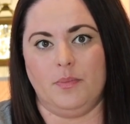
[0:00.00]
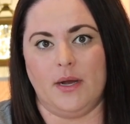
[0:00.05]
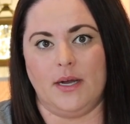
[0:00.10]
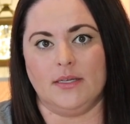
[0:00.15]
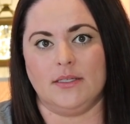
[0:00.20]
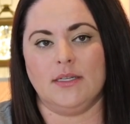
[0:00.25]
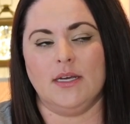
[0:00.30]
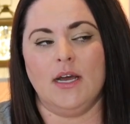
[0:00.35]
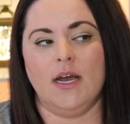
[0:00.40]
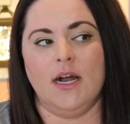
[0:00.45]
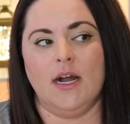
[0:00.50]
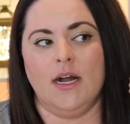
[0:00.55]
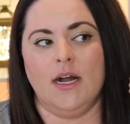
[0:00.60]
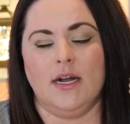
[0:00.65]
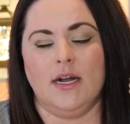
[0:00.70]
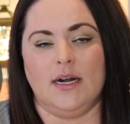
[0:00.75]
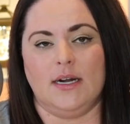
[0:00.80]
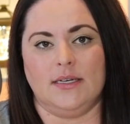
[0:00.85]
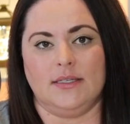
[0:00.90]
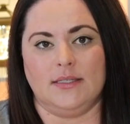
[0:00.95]
But
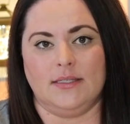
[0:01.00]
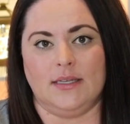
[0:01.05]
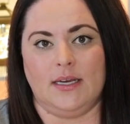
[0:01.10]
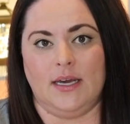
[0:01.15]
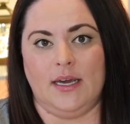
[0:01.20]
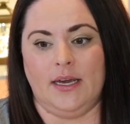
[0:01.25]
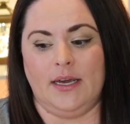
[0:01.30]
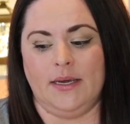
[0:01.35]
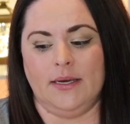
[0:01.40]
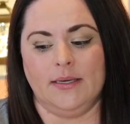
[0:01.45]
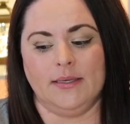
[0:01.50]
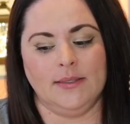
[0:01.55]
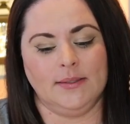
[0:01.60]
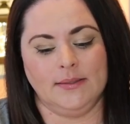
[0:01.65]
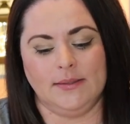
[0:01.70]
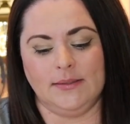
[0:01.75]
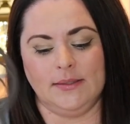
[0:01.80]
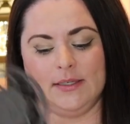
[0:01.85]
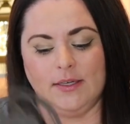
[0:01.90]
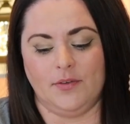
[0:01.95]
I say
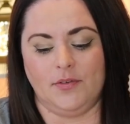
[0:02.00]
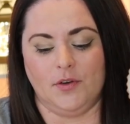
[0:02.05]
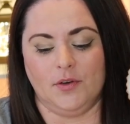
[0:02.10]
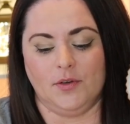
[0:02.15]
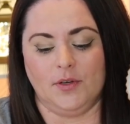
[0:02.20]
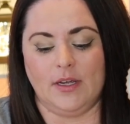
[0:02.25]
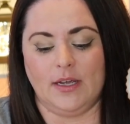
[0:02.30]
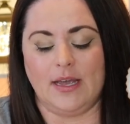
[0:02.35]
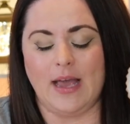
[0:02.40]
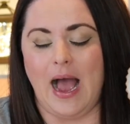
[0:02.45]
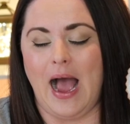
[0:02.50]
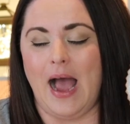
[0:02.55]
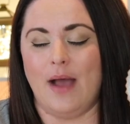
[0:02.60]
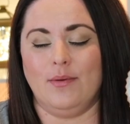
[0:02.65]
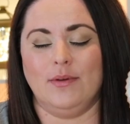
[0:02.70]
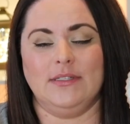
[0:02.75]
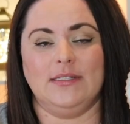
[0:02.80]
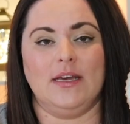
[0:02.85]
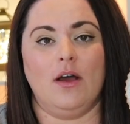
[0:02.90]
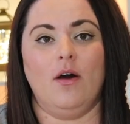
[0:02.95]
if you're, I
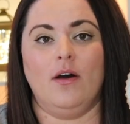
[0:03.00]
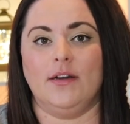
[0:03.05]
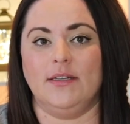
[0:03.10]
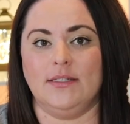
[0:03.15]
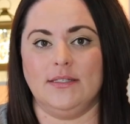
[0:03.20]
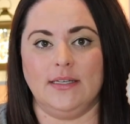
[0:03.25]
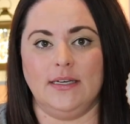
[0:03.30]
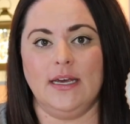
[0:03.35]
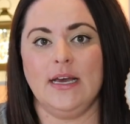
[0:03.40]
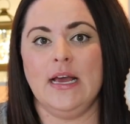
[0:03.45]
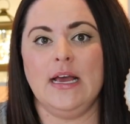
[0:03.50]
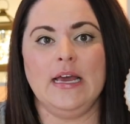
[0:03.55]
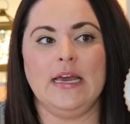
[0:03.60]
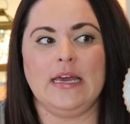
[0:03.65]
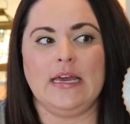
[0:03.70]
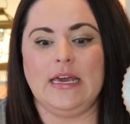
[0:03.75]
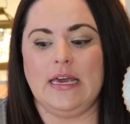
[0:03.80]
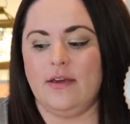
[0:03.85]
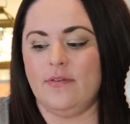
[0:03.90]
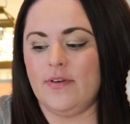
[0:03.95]
would honestly,
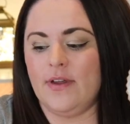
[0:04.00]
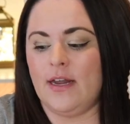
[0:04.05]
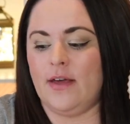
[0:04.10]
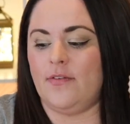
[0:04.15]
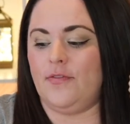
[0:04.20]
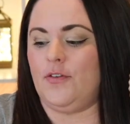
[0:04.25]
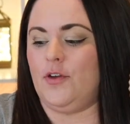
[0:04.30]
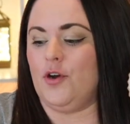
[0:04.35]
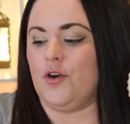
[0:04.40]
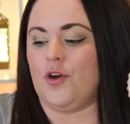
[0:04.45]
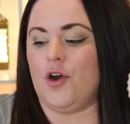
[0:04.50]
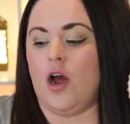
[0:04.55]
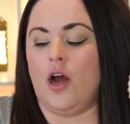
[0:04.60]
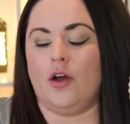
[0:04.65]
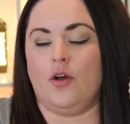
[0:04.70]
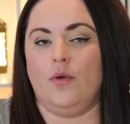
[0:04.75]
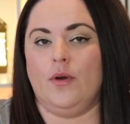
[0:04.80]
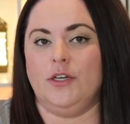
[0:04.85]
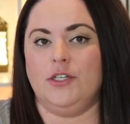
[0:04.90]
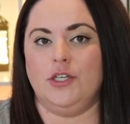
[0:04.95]
even if you're
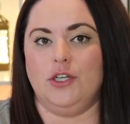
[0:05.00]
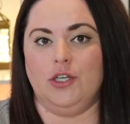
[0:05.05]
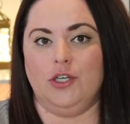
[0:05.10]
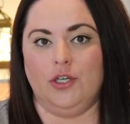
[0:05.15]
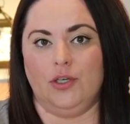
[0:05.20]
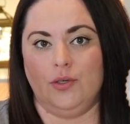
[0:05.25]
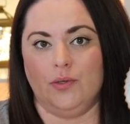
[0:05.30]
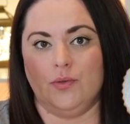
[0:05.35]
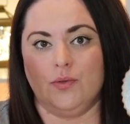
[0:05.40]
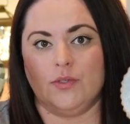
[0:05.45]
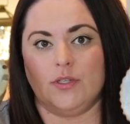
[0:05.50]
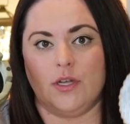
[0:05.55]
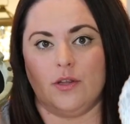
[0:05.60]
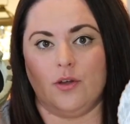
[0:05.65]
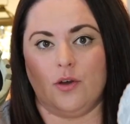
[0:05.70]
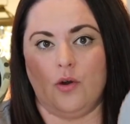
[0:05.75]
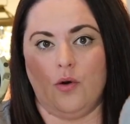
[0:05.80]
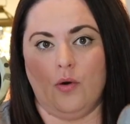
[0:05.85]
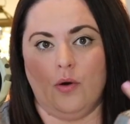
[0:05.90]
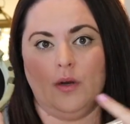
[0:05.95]
not going to use
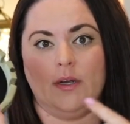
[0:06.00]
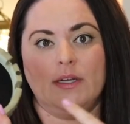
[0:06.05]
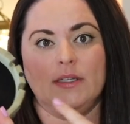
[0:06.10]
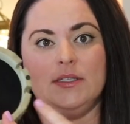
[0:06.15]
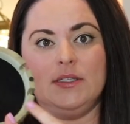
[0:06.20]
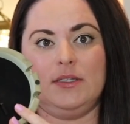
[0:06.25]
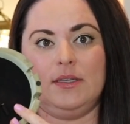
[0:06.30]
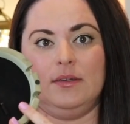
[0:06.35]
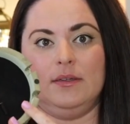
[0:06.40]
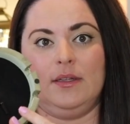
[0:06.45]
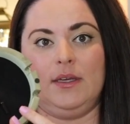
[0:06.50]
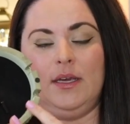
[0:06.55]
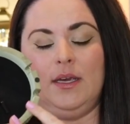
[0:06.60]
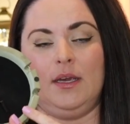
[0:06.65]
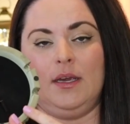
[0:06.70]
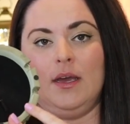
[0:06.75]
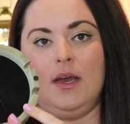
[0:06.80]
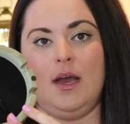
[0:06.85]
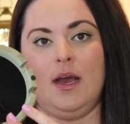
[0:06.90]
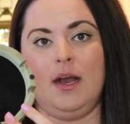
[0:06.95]
the cord
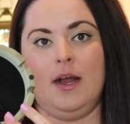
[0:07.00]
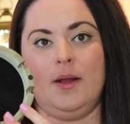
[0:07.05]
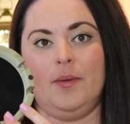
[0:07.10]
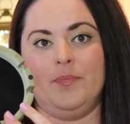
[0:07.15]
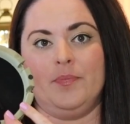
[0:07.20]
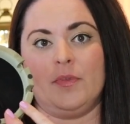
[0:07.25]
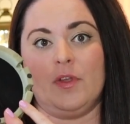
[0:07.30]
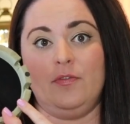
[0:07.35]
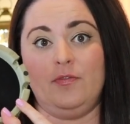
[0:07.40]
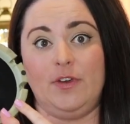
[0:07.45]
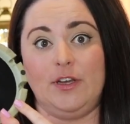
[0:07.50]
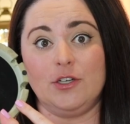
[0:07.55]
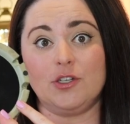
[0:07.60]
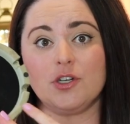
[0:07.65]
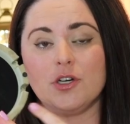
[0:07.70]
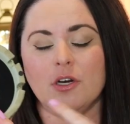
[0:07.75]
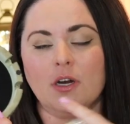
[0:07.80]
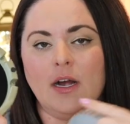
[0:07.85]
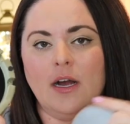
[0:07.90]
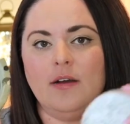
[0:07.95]
concealing um,
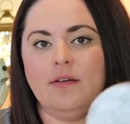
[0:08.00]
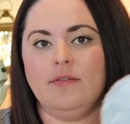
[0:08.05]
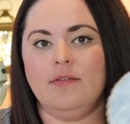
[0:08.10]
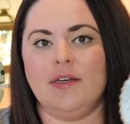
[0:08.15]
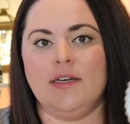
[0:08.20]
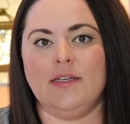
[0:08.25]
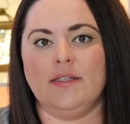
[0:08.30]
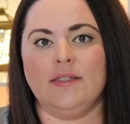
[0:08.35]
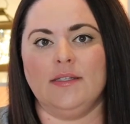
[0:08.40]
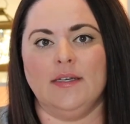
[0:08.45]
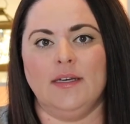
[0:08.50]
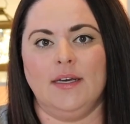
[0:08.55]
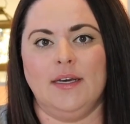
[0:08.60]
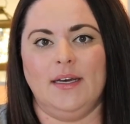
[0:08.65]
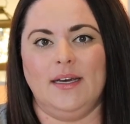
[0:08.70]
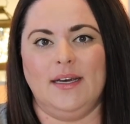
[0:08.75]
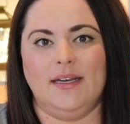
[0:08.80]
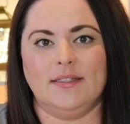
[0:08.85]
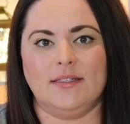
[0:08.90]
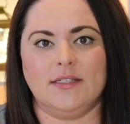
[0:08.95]
feature of this,
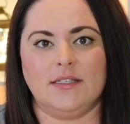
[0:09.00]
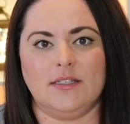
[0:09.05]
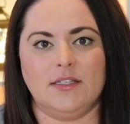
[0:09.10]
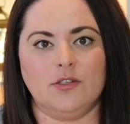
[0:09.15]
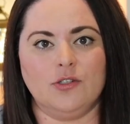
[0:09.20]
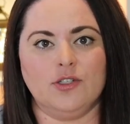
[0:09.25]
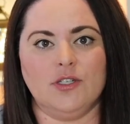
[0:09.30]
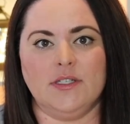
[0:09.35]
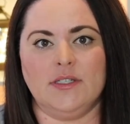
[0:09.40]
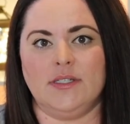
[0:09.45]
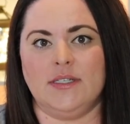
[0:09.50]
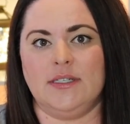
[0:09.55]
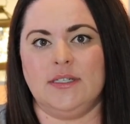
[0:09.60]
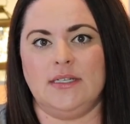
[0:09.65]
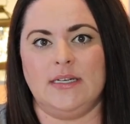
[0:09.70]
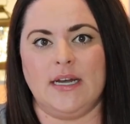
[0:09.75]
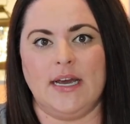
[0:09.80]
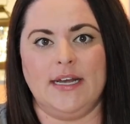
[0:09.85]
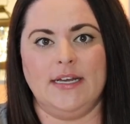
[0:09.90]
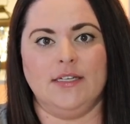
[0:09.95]
it's still just a
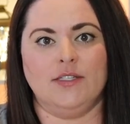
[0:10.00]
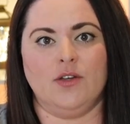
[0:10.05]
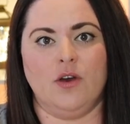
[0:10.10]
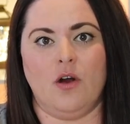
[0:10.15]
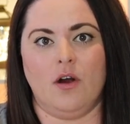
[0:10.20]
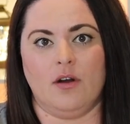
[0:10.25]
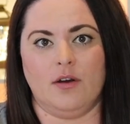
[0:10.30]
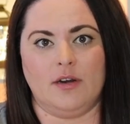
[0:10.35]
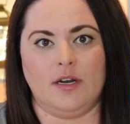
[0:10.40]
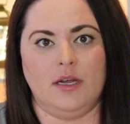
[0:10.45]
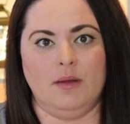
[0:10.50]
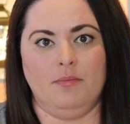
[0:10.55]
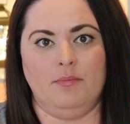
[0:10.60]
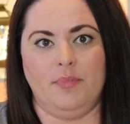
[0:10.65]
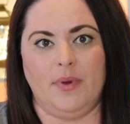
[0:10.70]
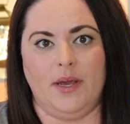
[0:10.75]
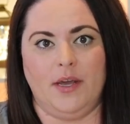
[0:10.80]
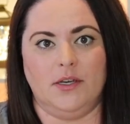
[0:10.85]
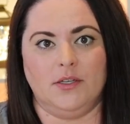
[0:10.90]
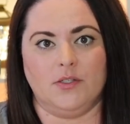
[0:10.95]
nice hearty
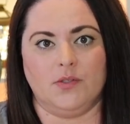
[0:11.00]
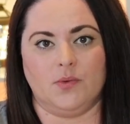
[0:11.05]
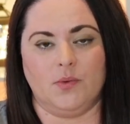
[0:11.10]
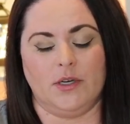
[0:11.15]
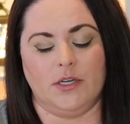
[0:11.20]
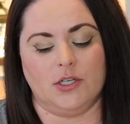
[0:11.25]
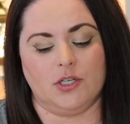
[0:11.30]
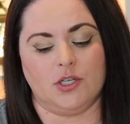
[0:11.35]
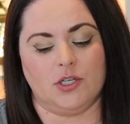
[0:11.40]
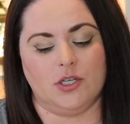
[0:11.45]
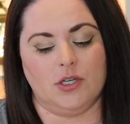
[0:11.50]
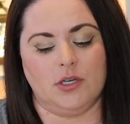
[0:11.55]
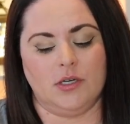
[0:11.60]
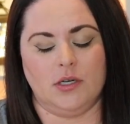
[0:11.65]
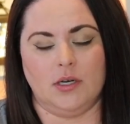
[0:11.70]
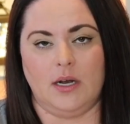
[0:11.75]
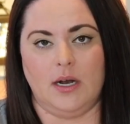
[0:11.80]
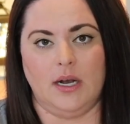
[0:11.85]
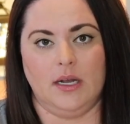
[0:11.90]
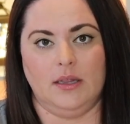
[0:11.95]
base, which
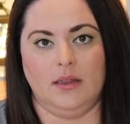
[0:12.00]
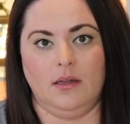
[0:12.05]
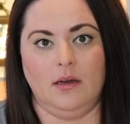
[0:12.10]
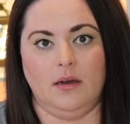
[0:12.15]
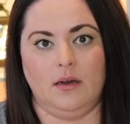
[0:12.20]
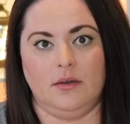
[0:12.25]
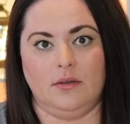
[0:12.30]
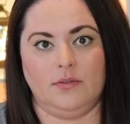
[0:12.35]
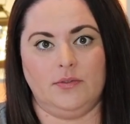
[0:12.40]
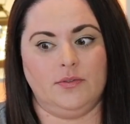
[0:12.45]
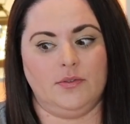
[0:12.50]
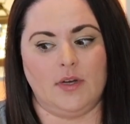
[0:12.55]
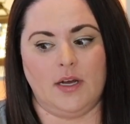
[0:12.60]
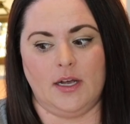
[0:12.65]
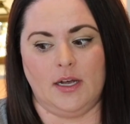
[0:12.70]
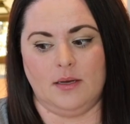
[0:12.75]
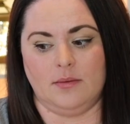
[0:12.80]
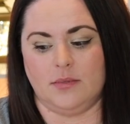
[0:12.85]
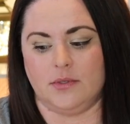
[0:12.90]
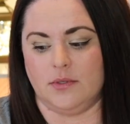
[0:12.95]
I love, I
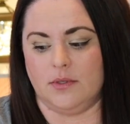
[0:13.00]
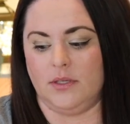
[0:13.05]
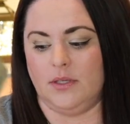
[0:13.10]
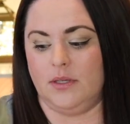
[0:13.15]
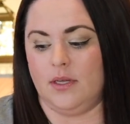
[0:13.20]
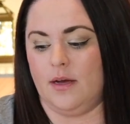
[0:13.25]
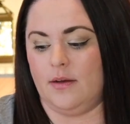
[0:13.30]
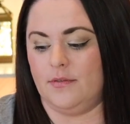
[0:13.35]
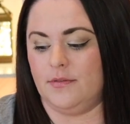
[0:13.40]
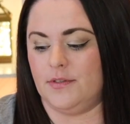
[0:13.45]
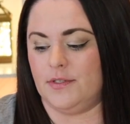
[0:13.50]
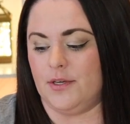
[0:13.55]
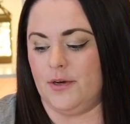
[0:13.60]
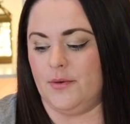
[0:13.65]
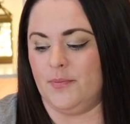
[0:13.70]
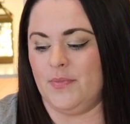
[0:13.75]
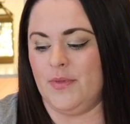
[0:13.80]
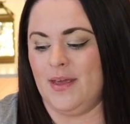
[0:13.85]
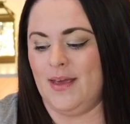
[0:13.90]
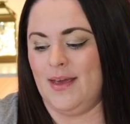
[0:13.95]
absolutely love.
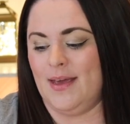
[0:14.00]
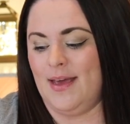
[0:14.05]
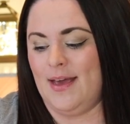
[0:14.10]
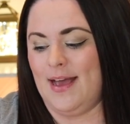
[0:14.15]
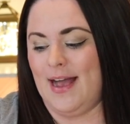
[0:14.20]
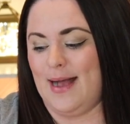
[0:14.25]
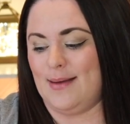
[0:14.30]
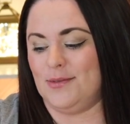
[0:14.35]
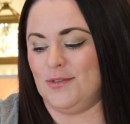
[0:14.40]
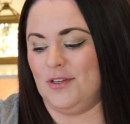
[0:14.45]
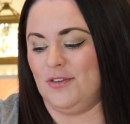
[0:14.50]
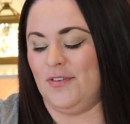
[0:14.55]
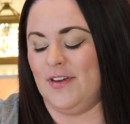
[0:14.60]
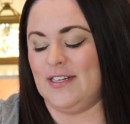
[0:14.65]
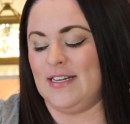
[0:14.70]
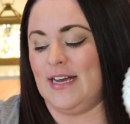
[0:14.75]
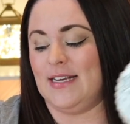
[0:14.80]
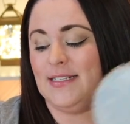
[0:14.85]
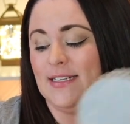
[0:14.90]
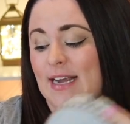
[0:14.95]
So absolutely
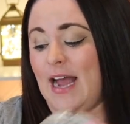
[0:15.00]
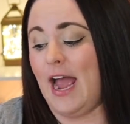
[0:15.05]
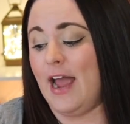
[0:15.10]
fantastic.